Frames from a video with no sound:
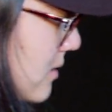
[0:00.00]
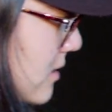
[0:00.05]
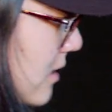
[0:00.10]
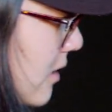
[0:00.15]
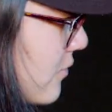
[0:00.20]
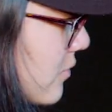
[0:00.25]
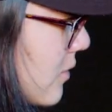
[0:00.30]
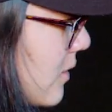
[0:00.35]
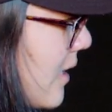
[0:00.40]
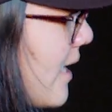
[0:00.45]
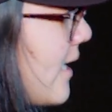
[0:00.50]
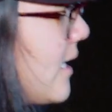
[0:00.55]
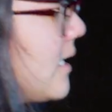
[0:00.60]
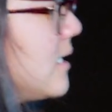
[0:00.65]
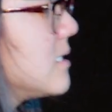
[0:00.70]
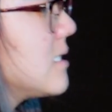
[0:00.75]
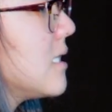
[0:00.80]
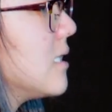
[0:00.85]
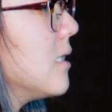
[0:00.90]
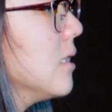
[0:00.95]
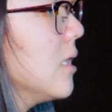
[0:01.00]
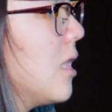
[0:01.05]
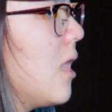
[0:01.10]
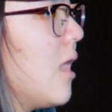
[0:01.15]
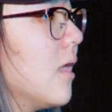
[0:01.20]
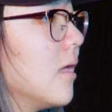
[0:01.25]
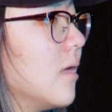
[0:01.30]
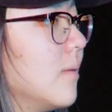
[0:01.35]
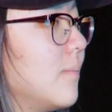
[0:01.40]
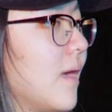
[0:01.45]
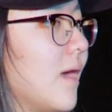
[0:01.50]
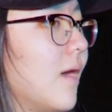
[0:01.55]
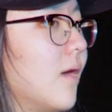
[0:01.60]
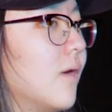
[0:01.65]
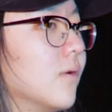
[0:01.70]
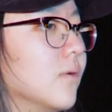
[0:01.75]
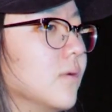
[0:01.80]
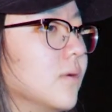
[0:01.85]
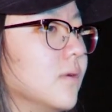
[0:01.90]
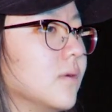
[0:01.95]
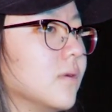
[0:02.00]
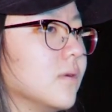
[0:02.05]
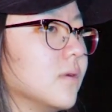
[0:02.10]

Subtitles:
self-reliance and a lot about